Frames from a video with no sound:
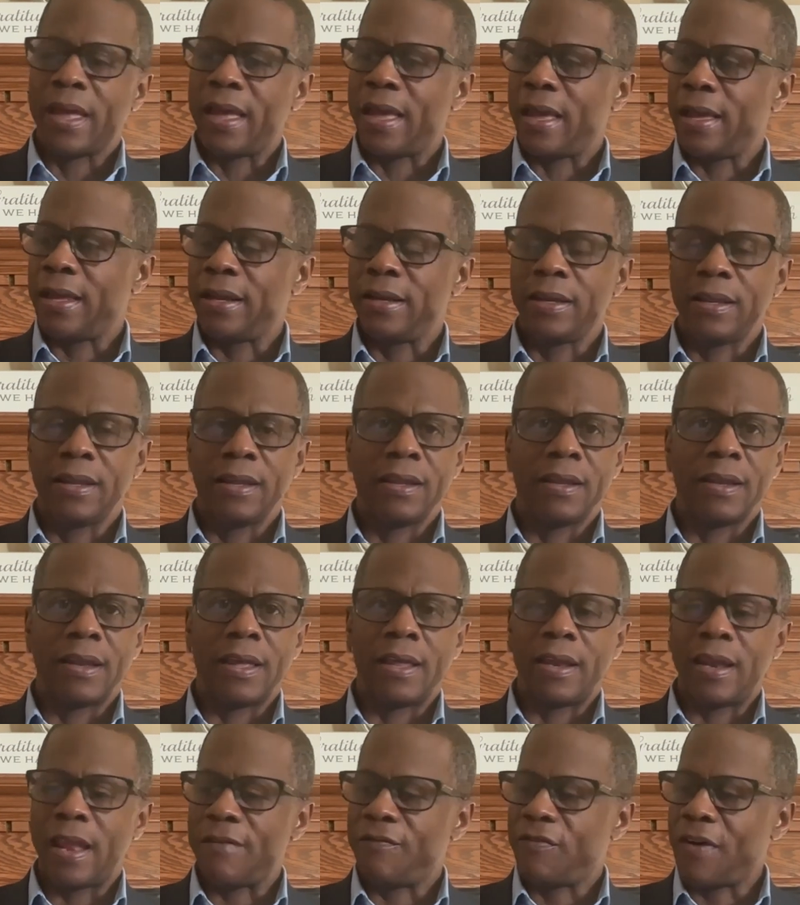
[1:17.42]
and
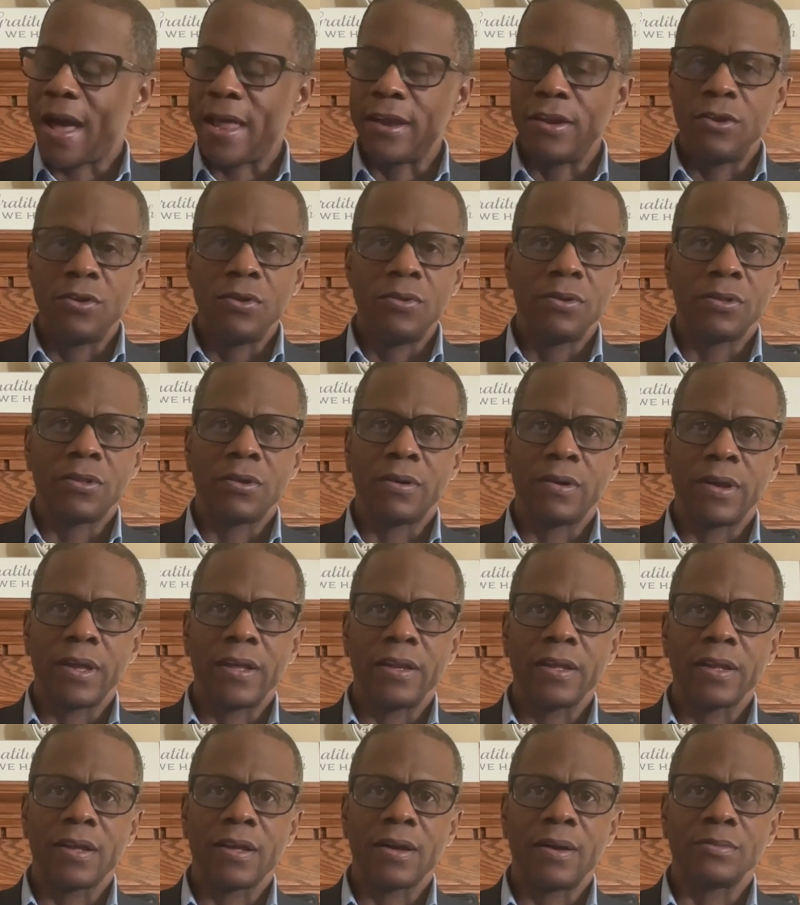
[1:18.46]
if I knew what their
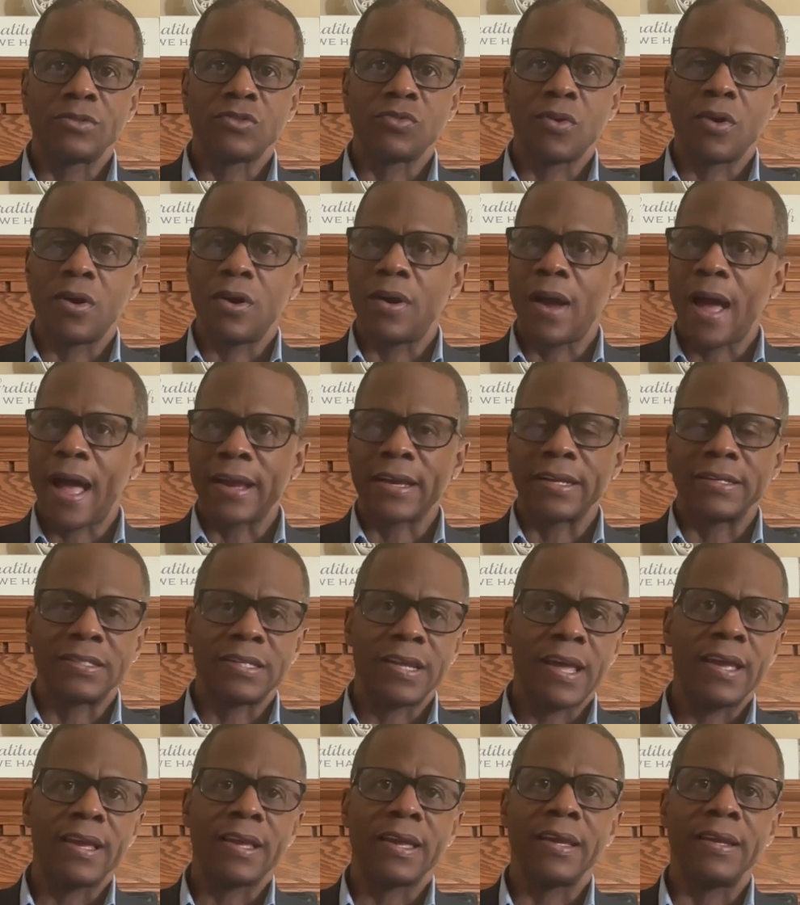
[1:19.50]
incomes were, I could
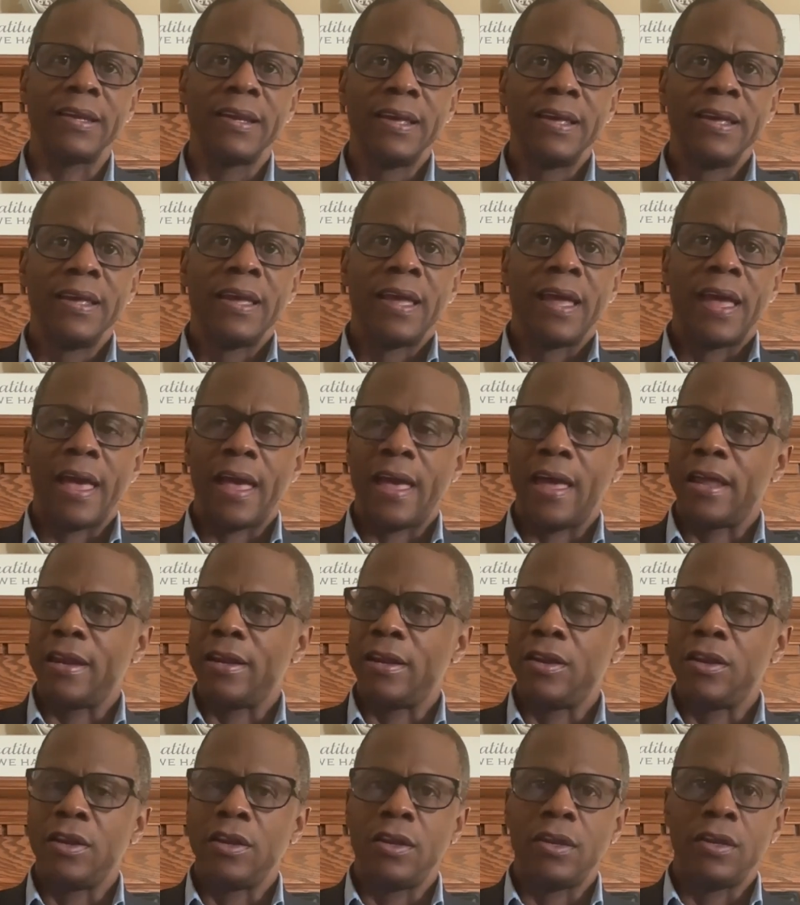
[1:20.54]
take it,
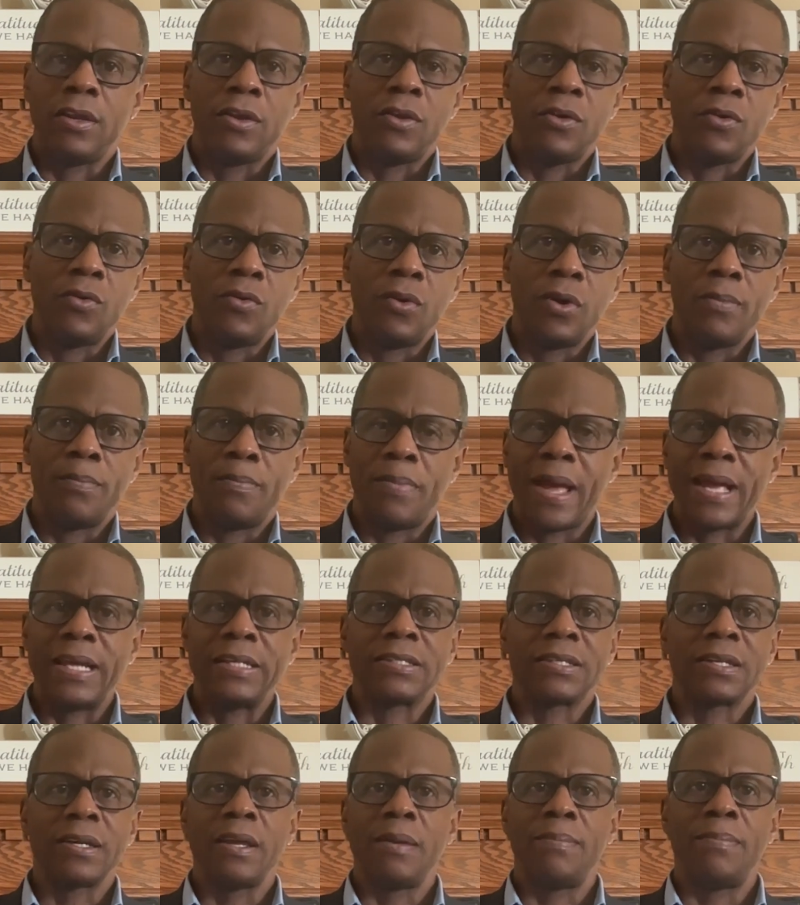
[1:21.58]
and you would
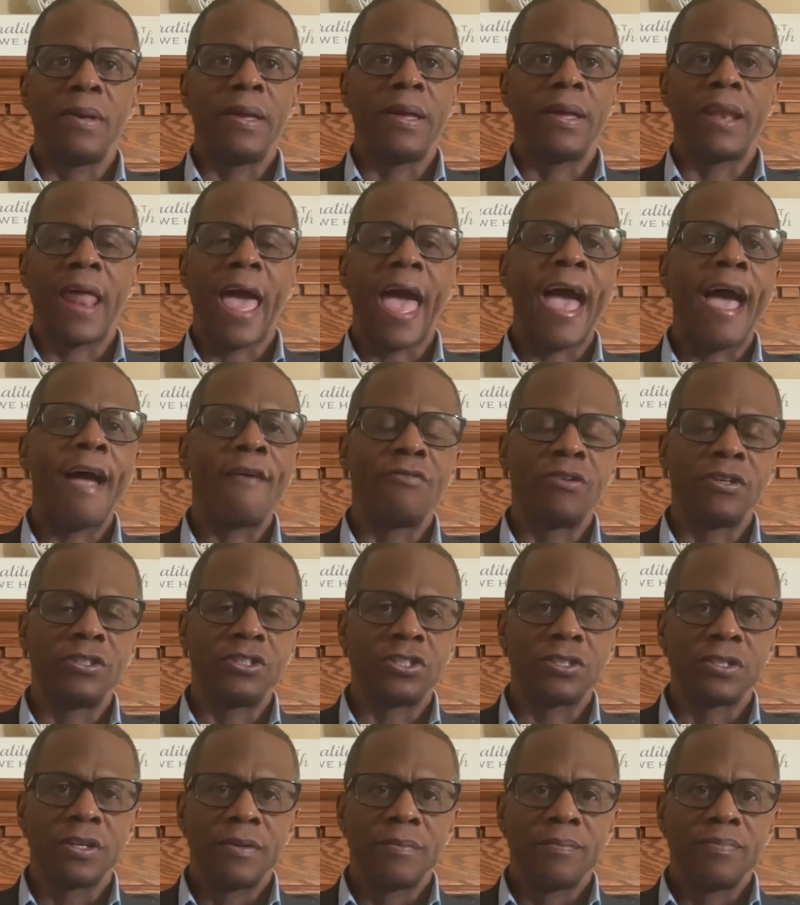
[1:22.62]
basically be an
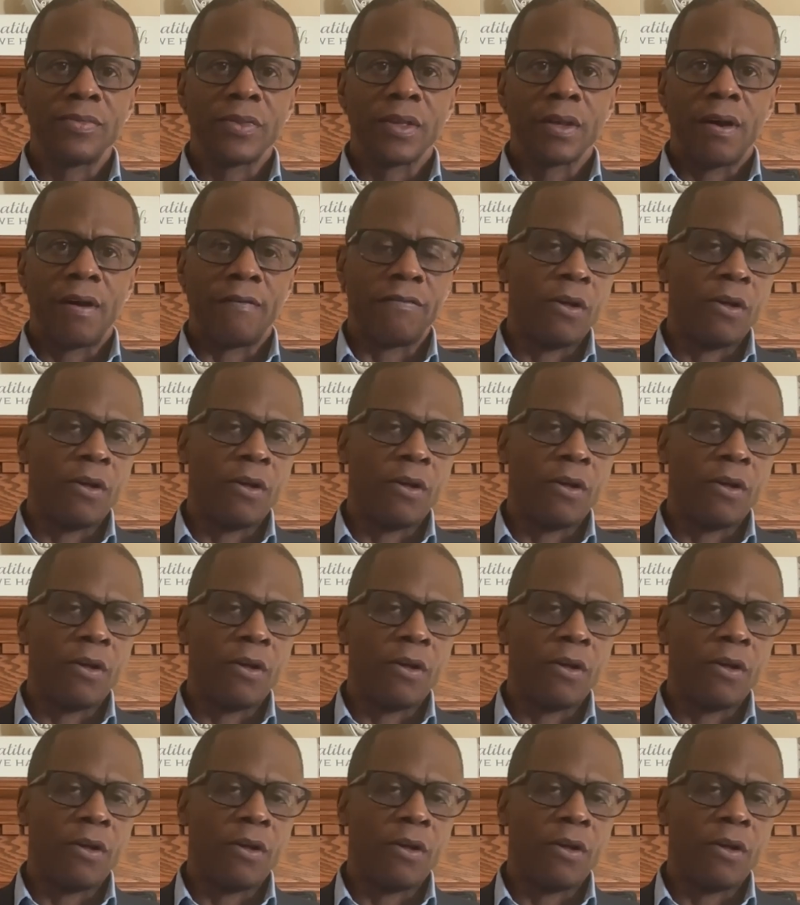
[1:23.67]
average of